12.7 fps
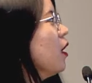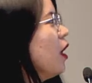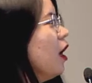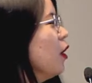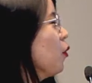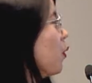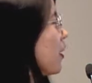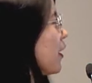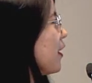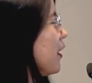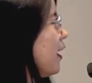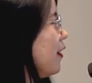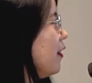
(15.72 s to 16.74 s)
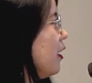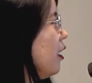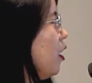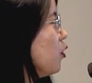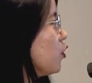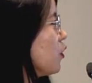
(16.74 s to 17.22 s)
uh, working at the
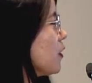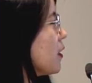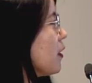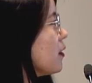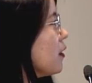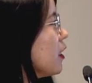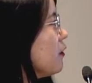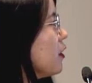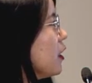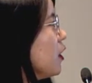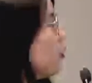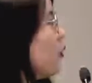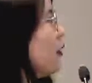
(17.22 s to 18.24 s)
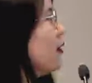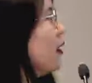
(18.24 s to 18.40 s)
ultra-sensitive T1